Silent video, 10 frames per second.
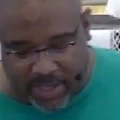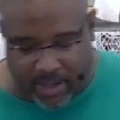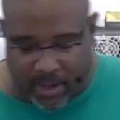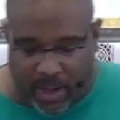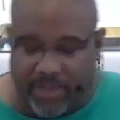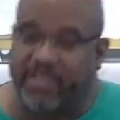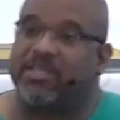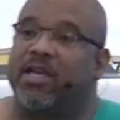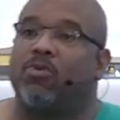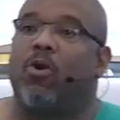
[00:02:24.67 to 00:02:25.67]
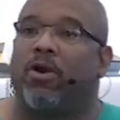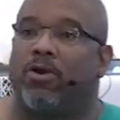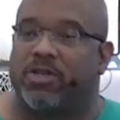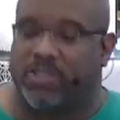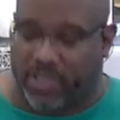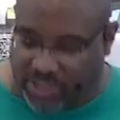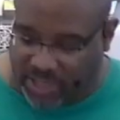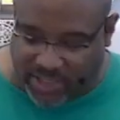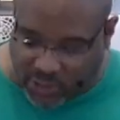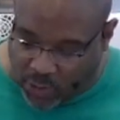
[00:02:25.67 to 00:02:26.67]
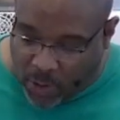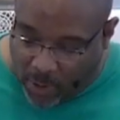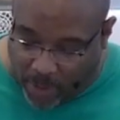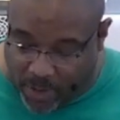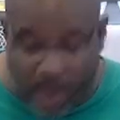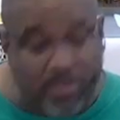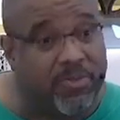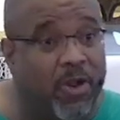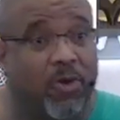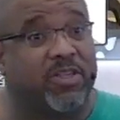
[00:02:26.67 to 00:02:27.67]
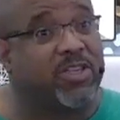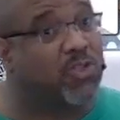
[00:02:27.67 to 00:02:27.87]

they send word to Jesus. You are probably heard this story